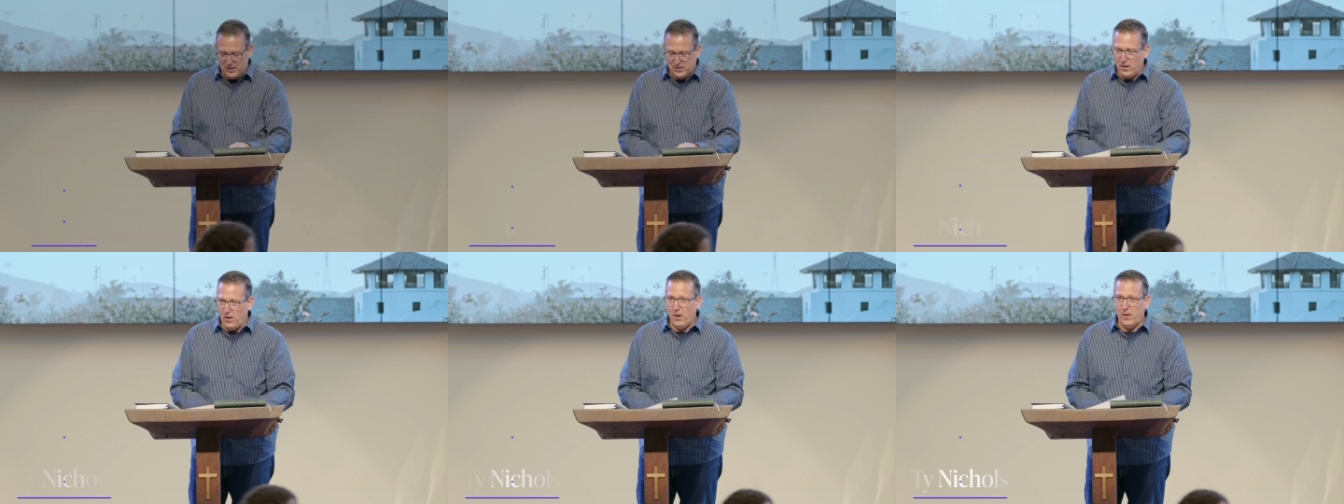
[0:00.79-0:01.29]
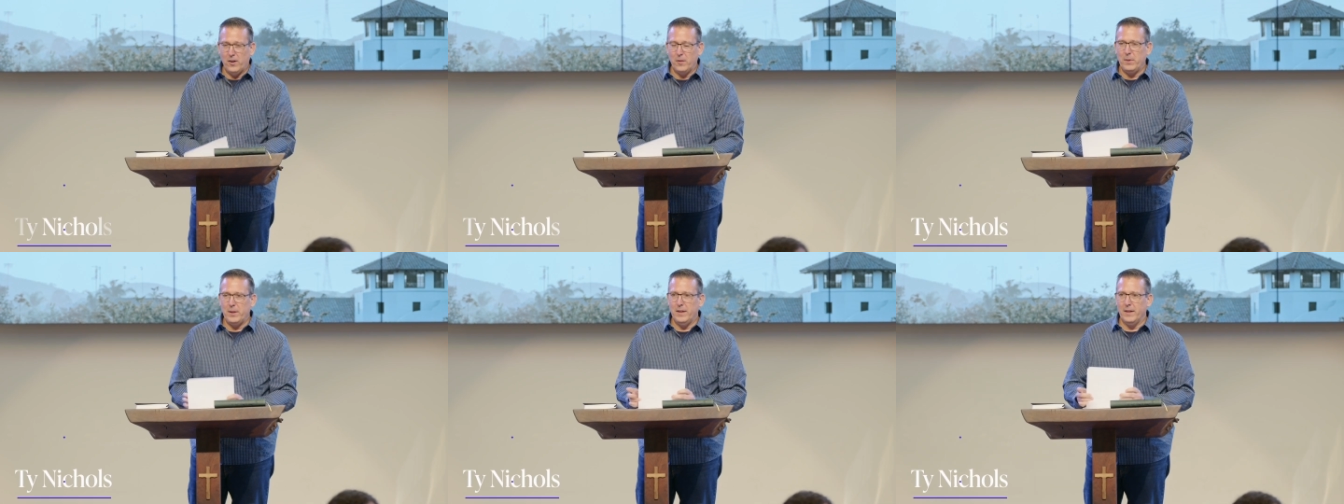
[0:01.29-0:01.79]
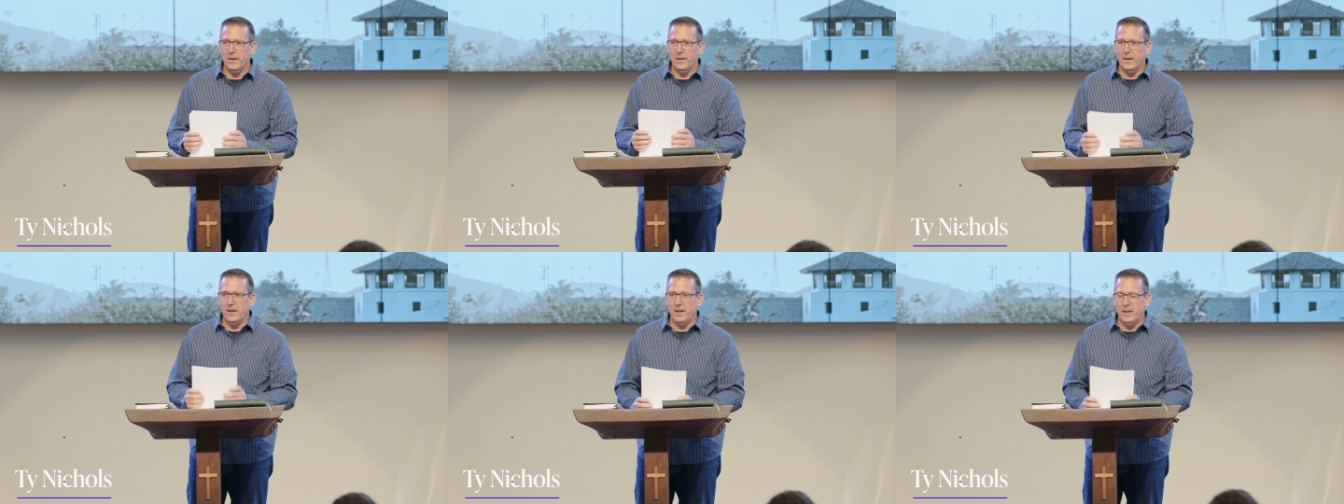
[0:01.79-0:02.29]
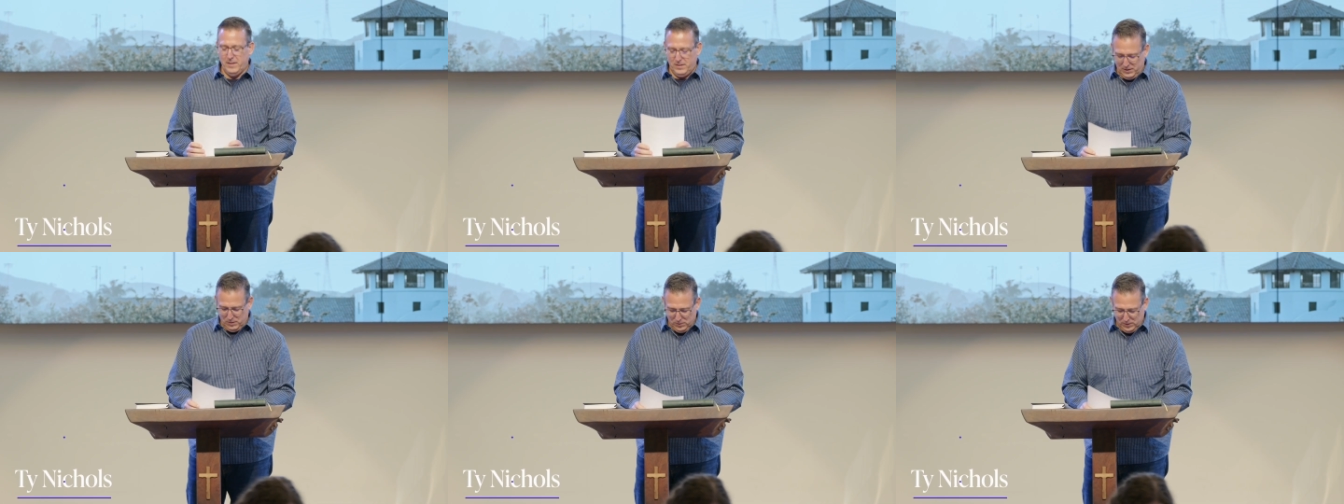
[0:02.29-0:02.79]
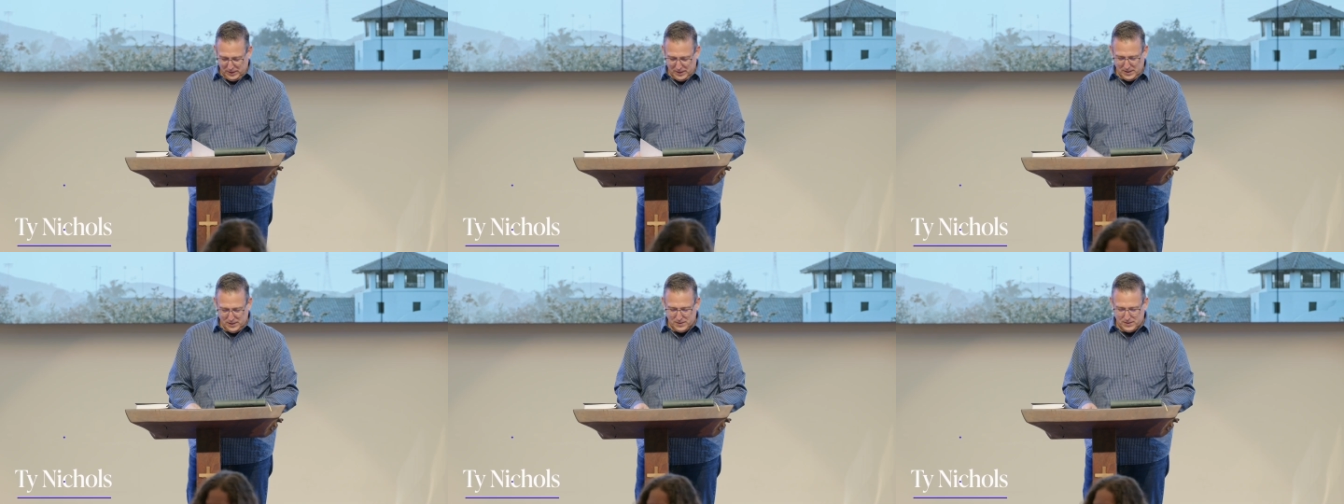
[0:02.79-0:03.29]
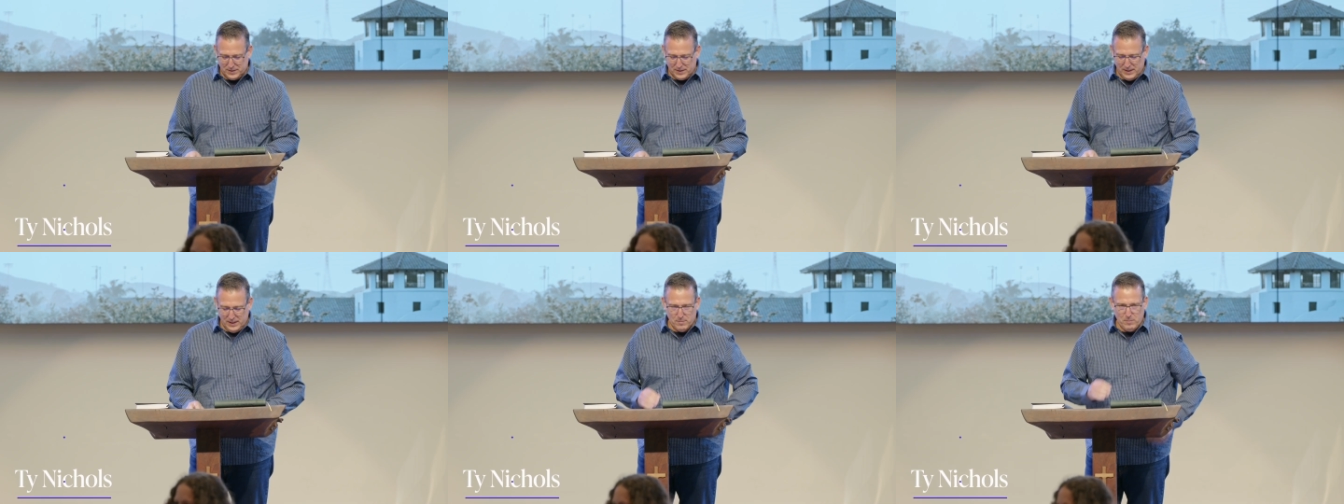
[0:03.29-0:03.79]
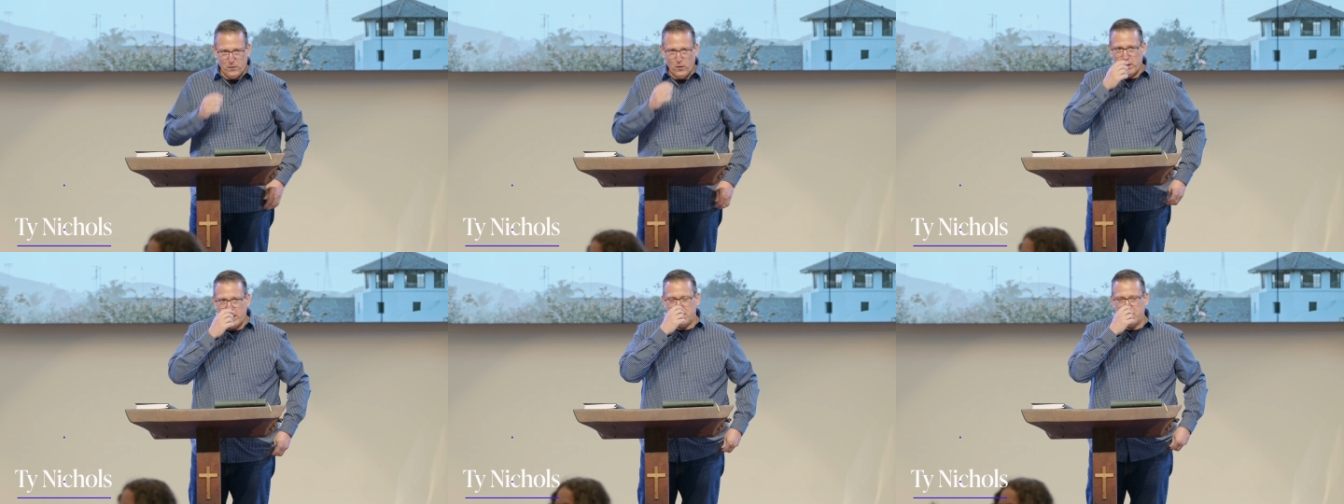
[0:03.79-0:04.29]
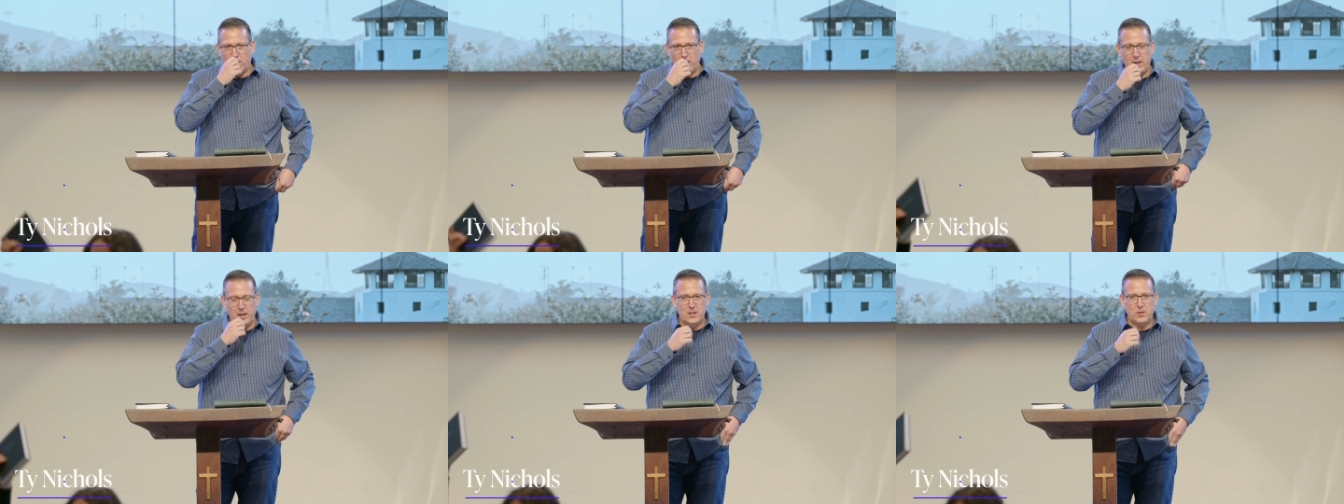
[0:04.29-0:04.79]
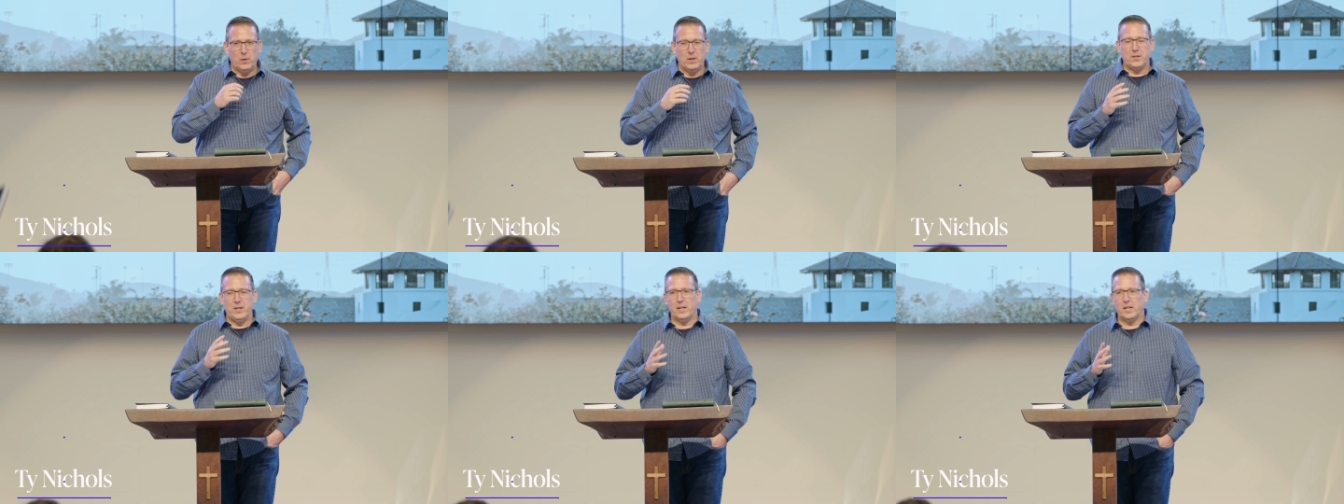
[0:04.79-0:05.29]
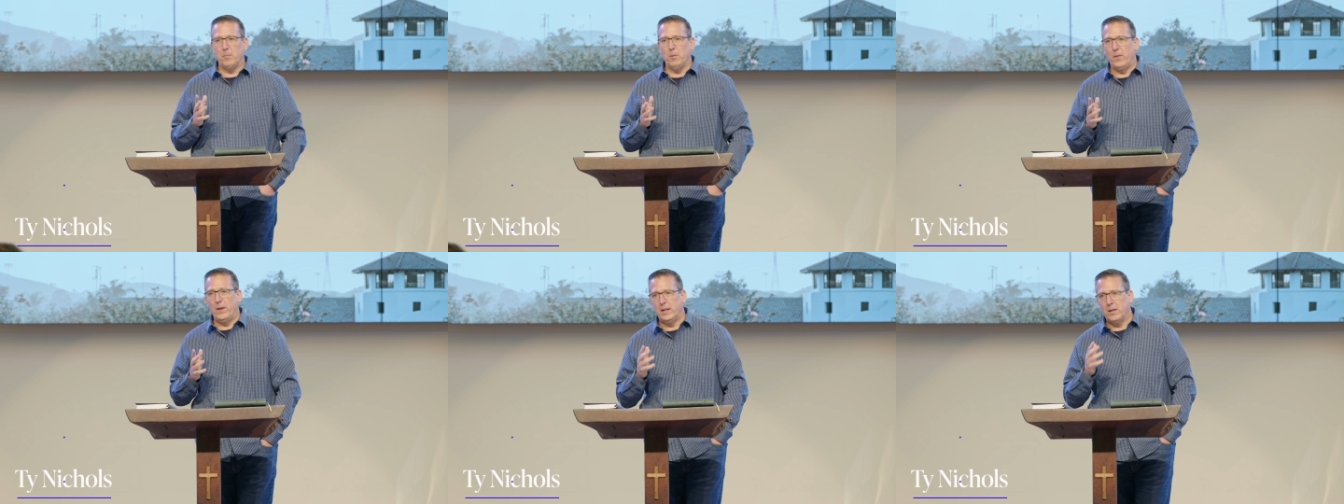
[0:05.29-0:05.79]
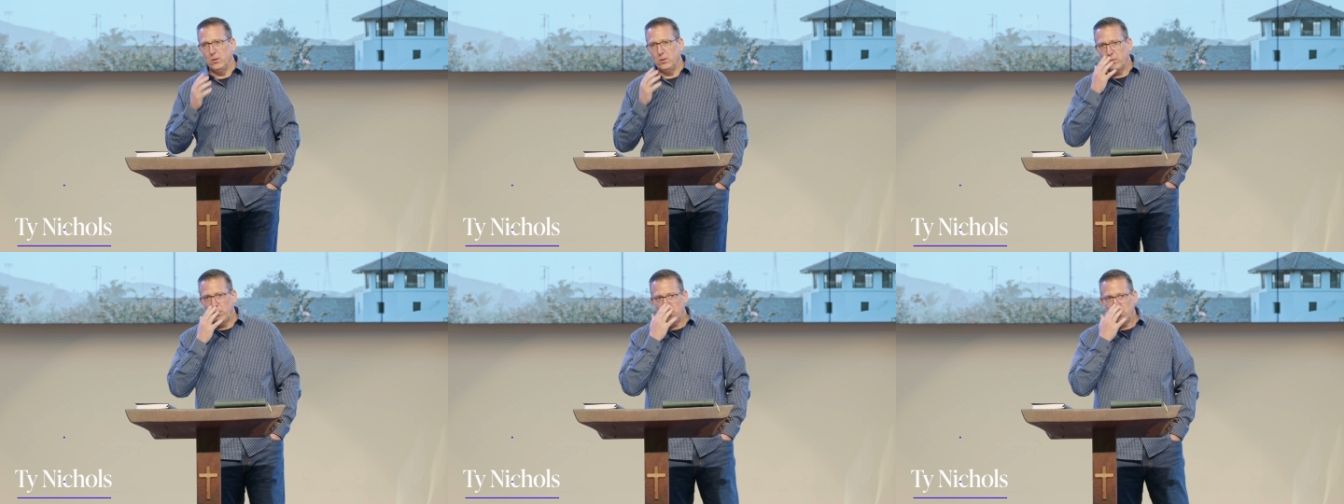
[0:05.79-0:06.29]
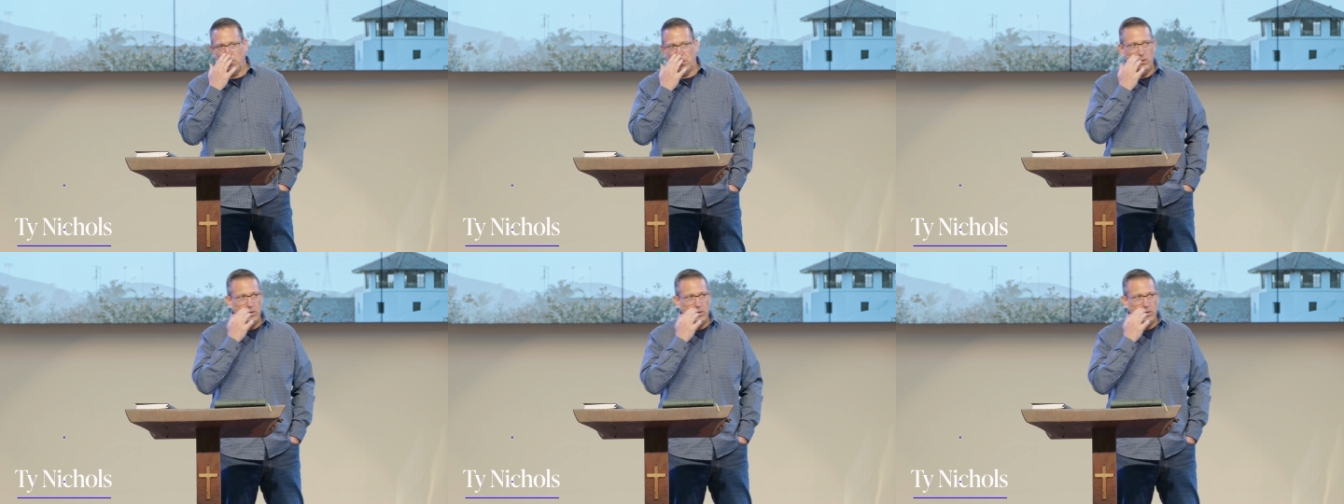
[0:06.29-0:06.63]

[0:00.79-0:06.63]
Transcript: an honor to be here. It, it, really is. And before I get started, I just want to say a couple thank yous. First of all,